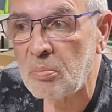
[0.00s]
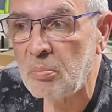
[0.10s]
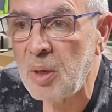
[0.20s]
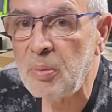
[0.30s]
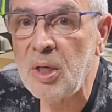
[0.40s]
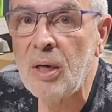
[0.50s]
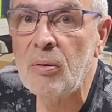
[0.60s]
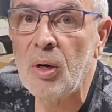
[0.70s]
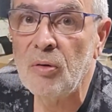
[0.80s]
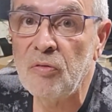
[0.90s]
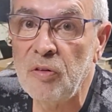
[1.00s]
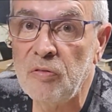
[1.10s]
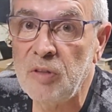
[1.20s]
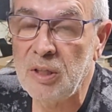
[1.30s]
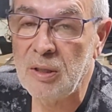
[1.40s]
maybe around
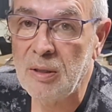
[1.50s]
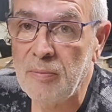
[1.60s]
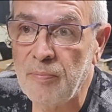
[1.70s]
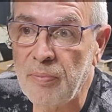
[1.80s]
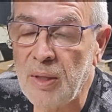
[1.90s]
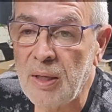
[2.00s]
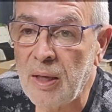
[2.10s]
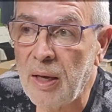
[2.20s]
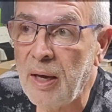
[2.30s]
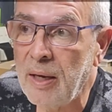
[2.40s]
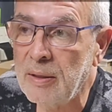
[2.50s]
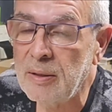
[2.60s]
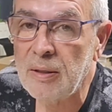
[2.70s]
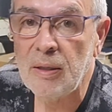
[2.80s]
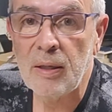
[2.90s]
50
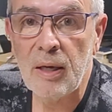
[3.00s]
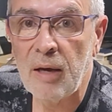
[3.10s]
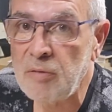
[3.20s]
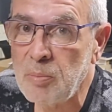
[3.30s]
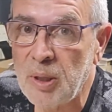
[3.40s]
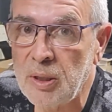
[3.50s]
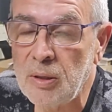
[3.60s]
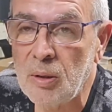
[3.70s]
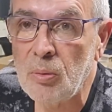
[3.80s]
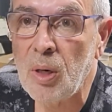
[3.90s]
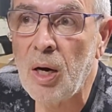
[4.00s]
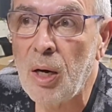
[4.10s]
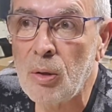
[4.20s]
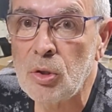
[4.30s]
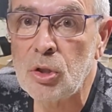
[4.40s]
and everybody know
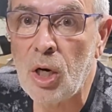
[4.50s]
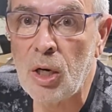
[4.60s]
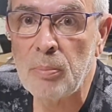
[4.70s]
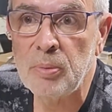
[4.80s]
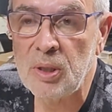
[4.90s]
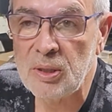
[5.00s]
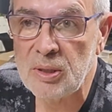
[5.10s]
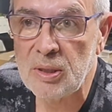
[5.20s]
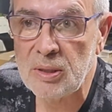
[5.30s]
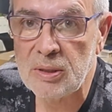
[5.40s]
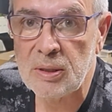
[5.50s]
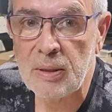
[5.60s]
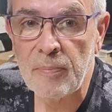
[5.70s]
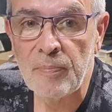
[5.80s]
how sharp this is.